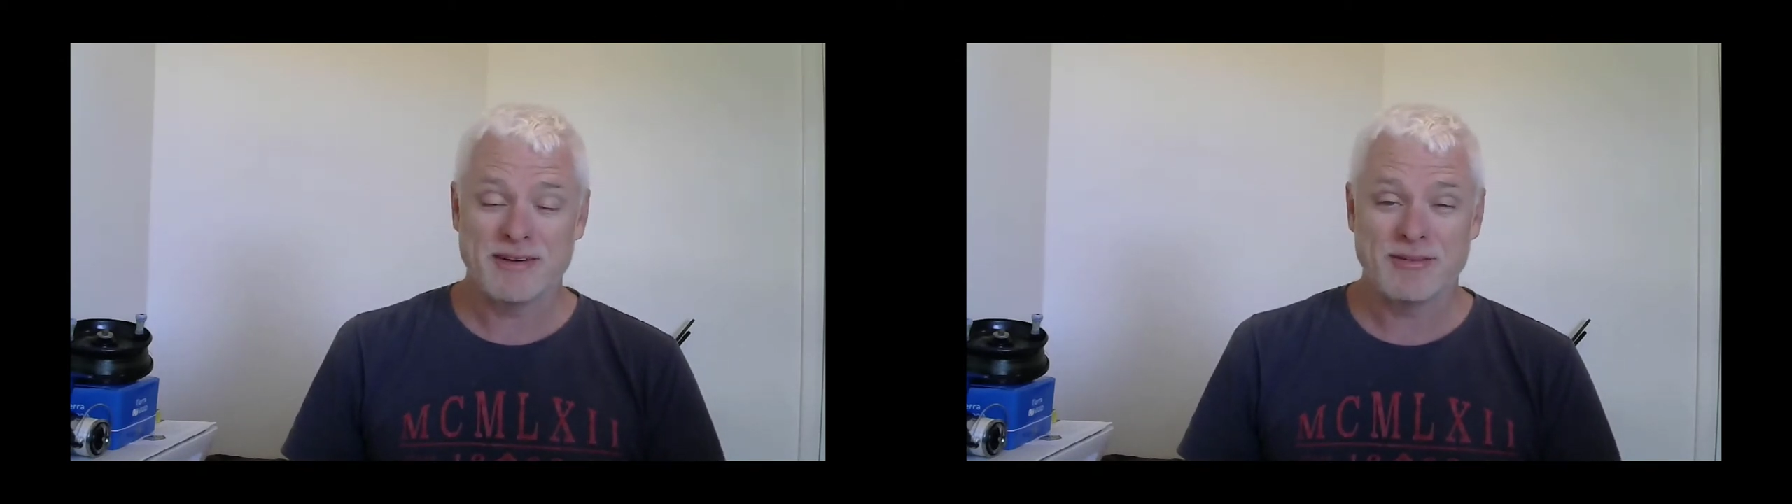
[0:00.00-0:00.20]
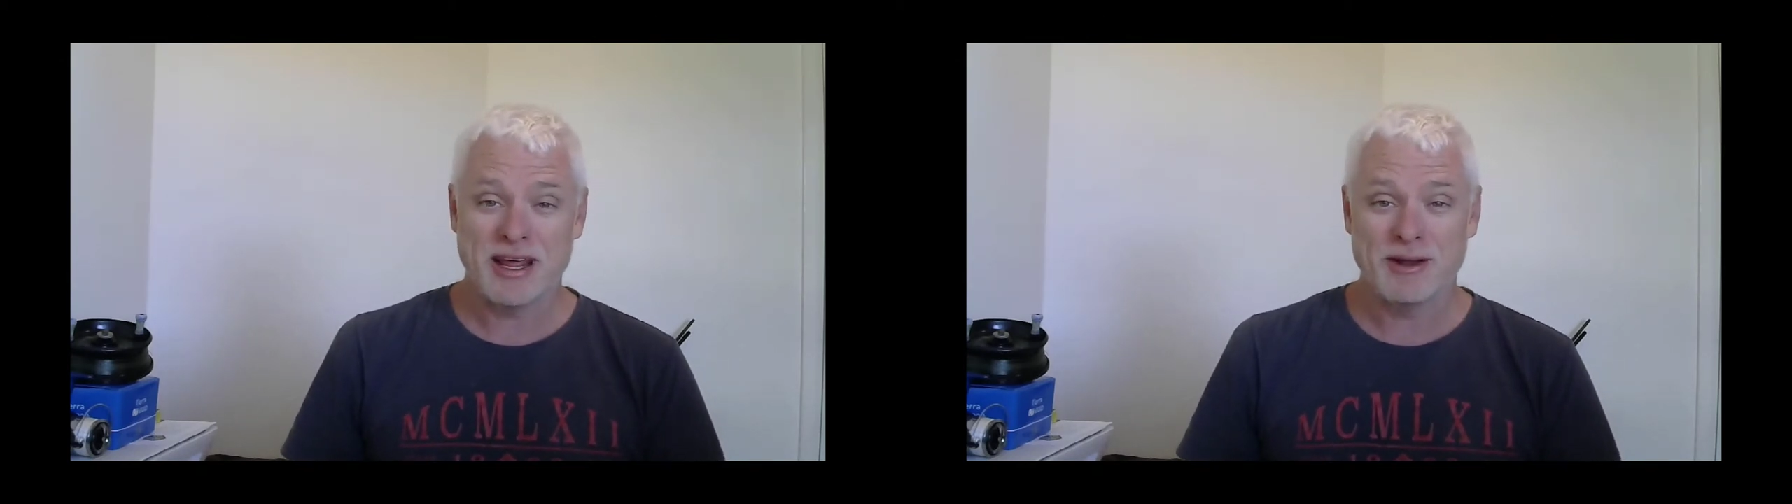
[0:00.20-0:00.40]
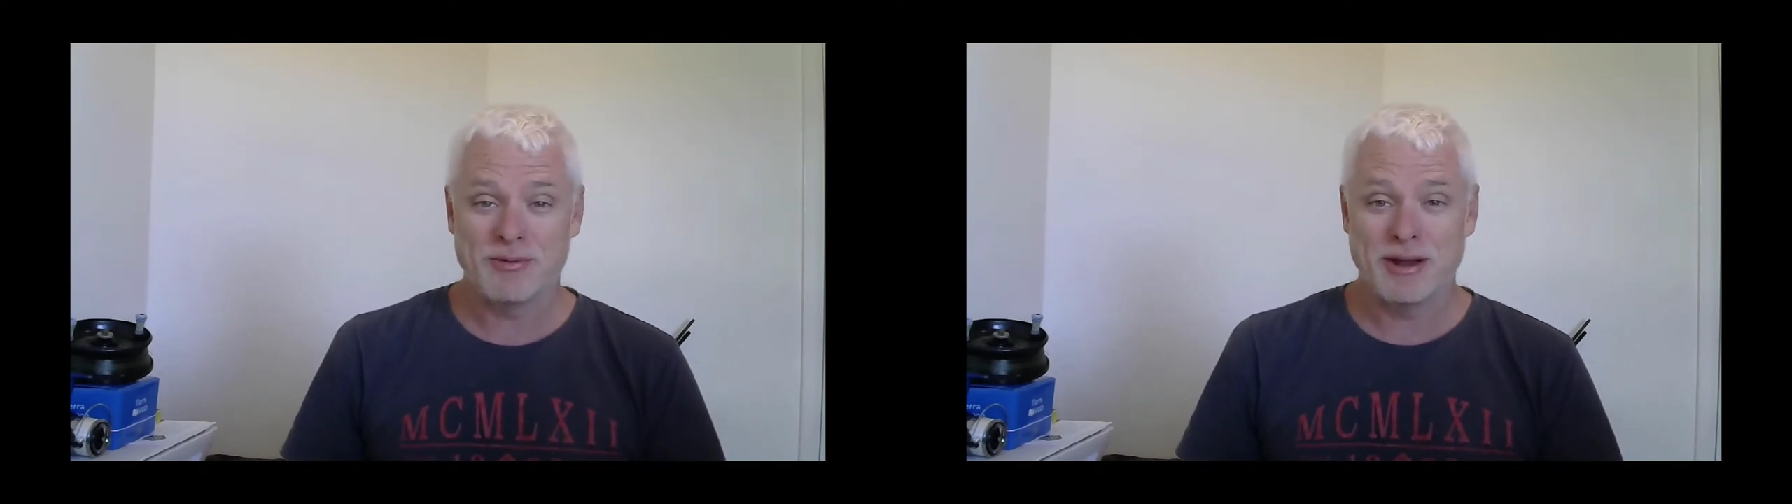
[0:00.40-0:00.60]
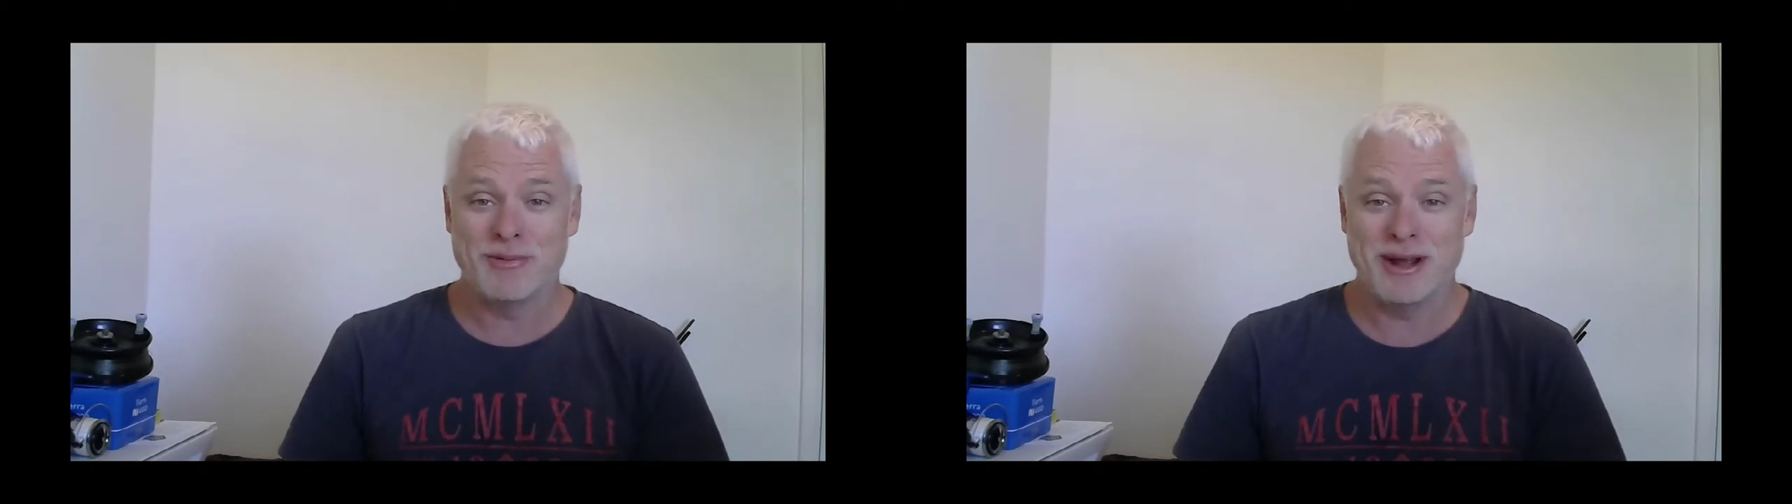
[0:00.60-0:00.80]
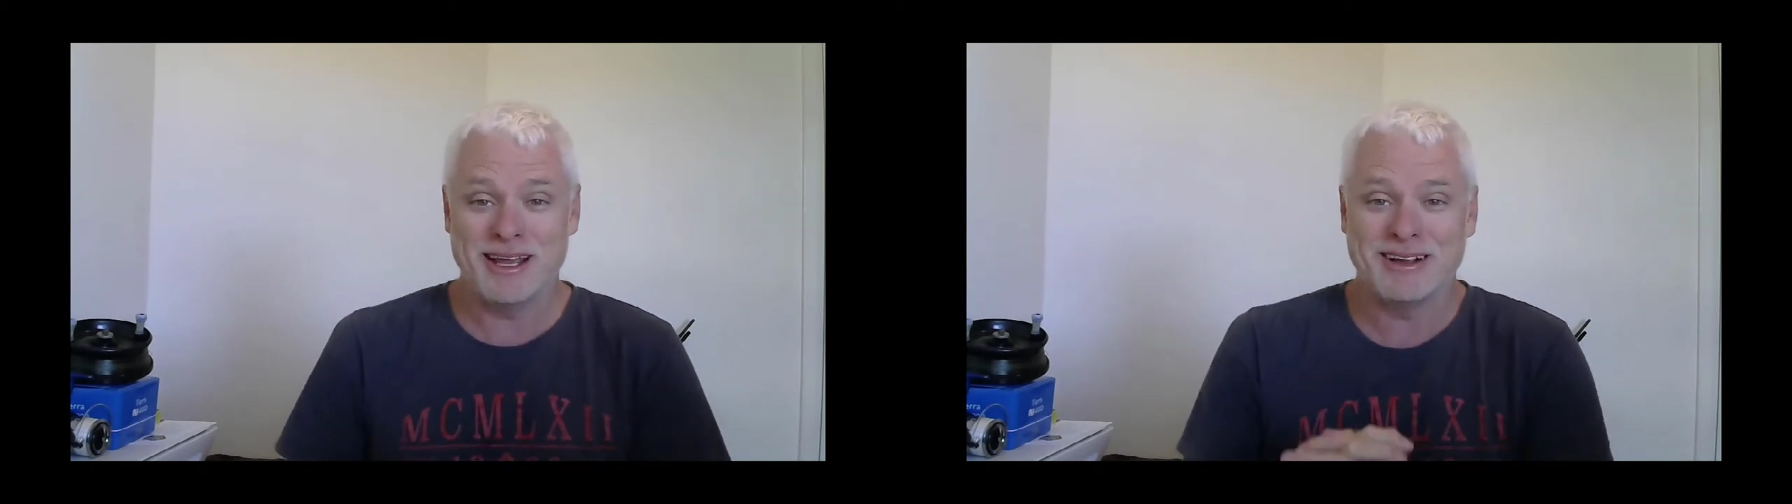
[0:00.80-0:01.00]
every day
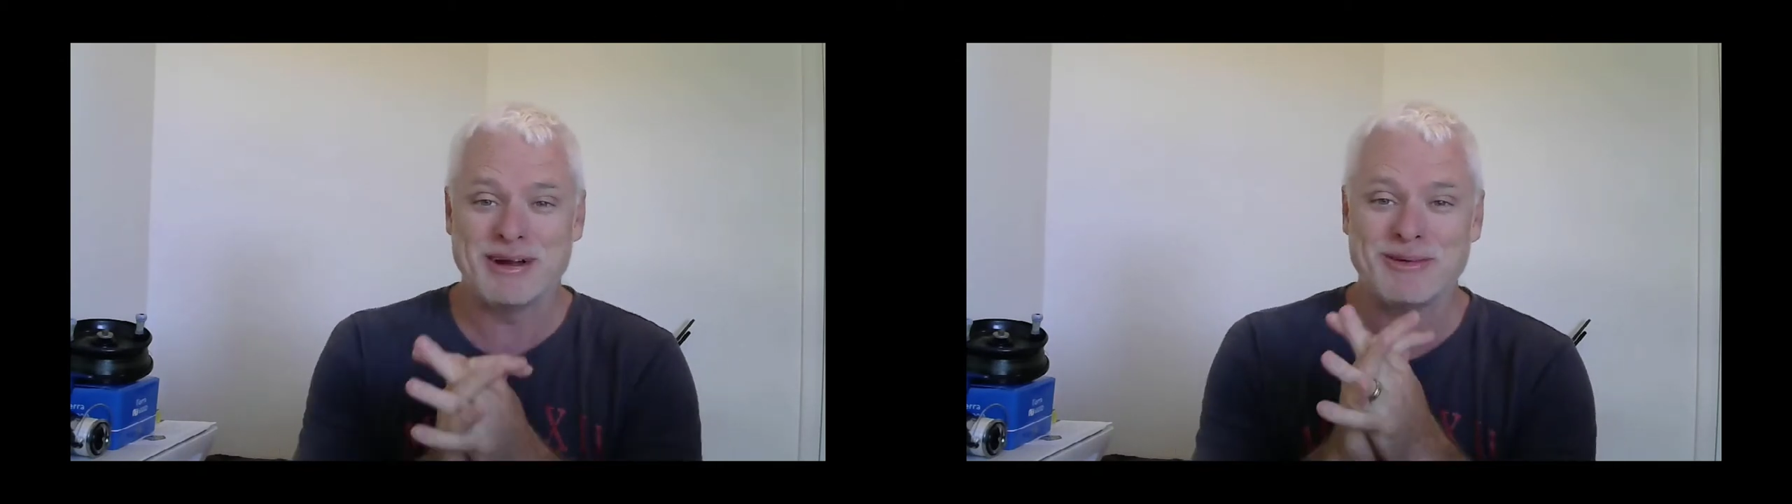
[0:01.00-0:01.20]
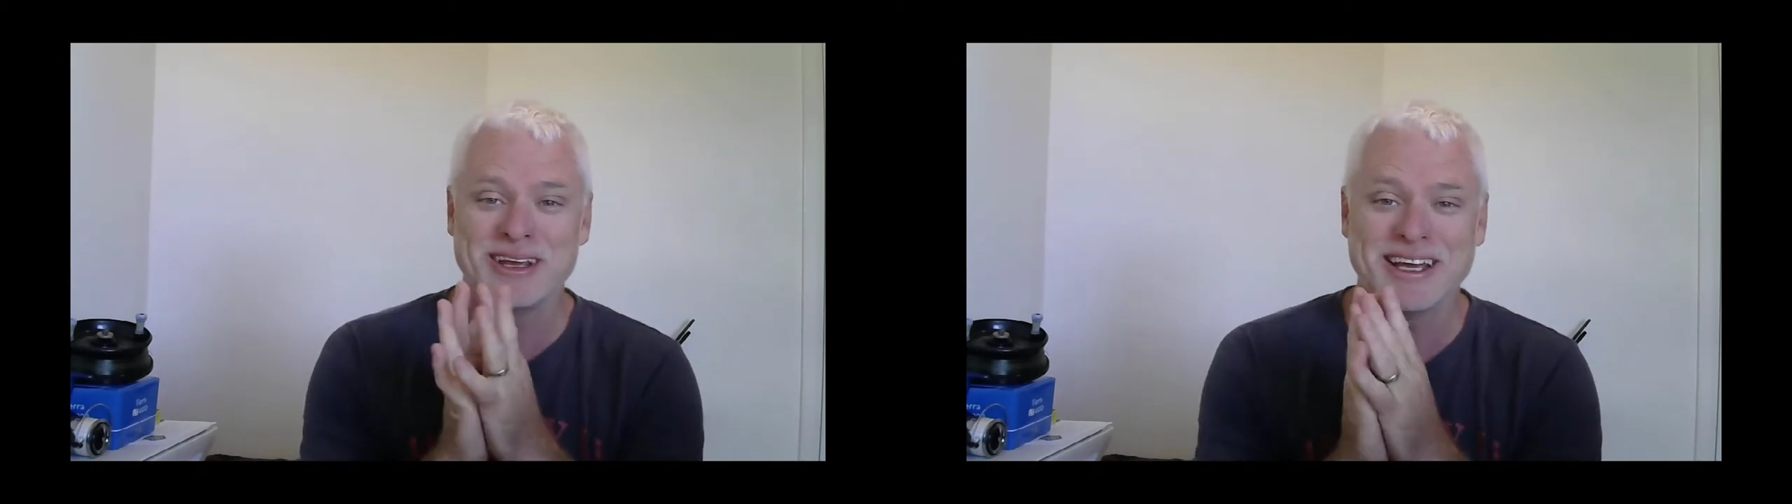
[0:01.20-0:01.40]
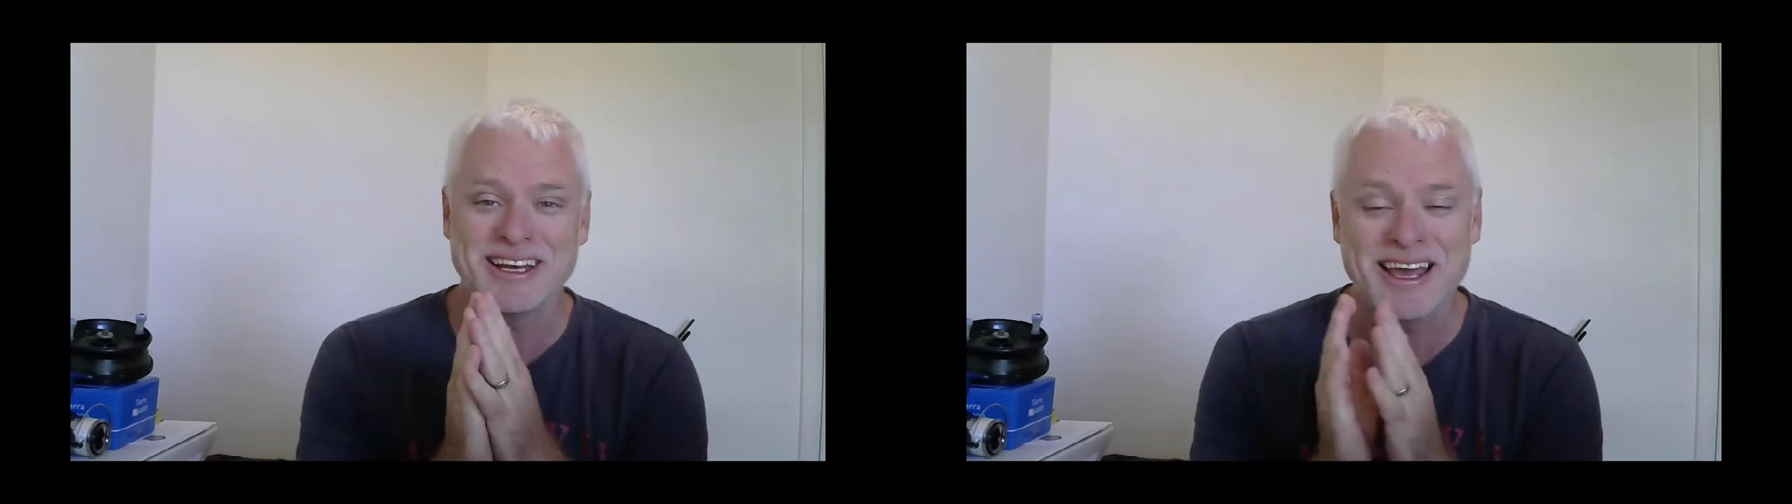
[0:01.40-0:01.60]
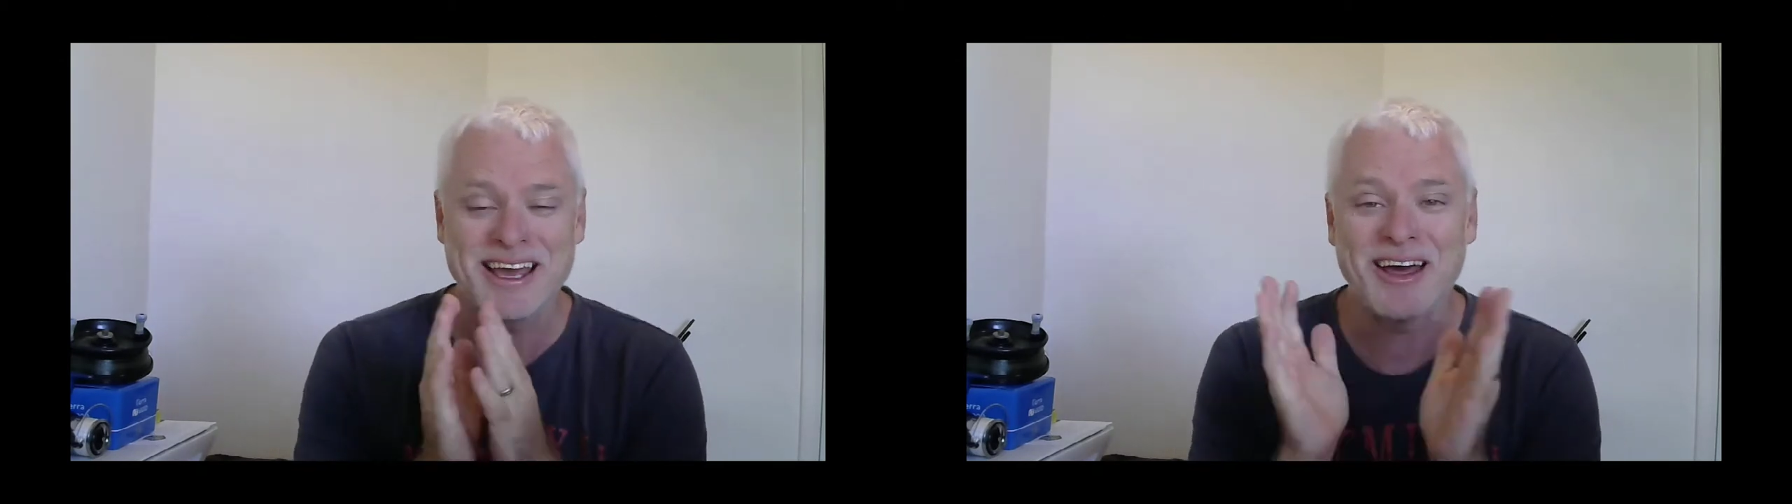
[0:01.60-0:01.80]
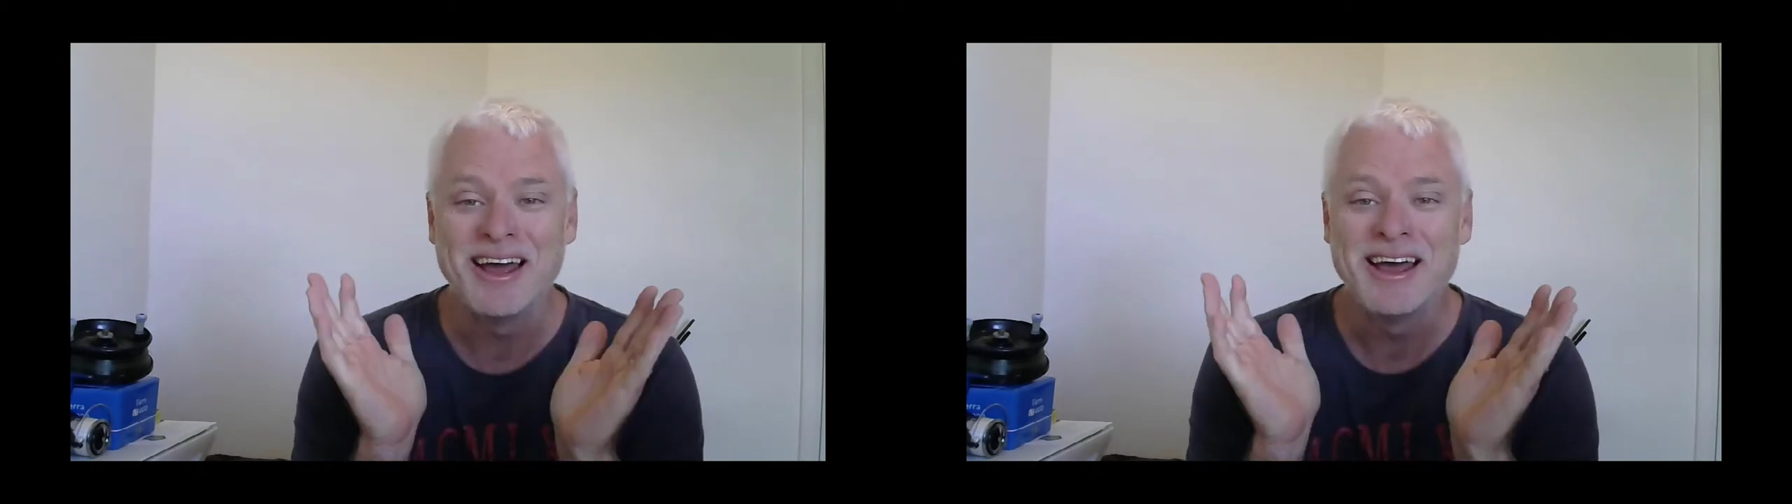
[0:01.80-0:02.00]
when we get
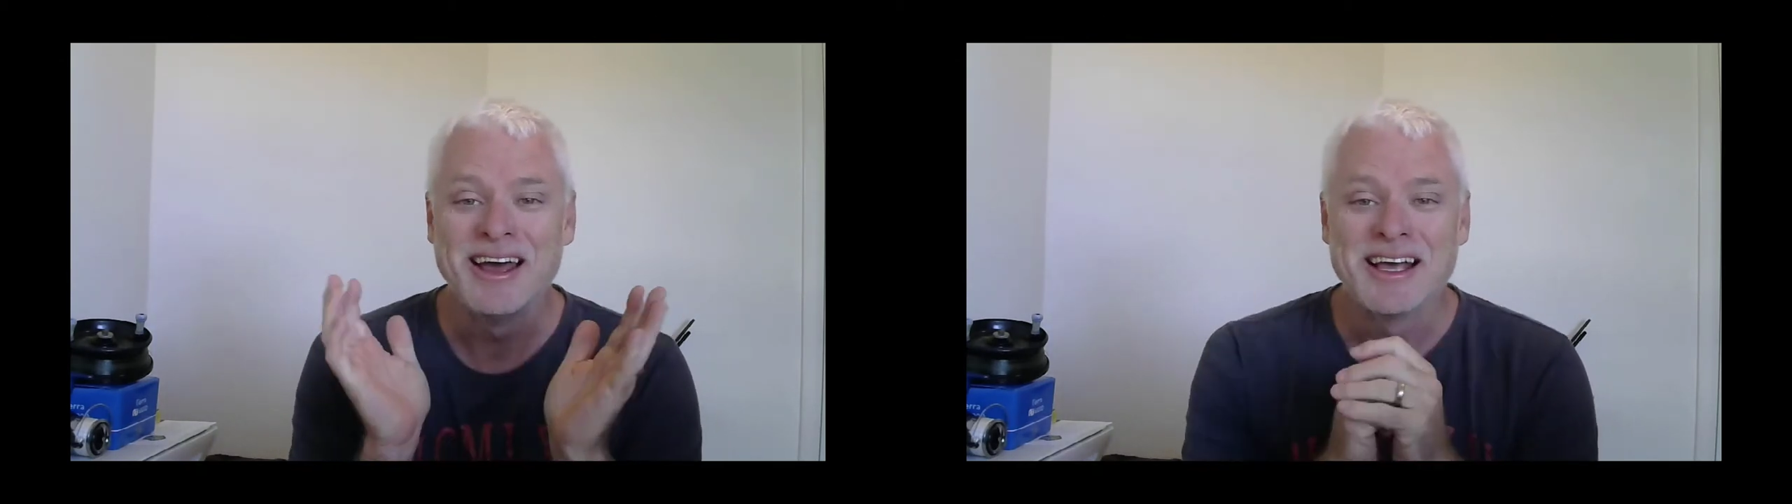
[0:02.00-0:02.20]
together.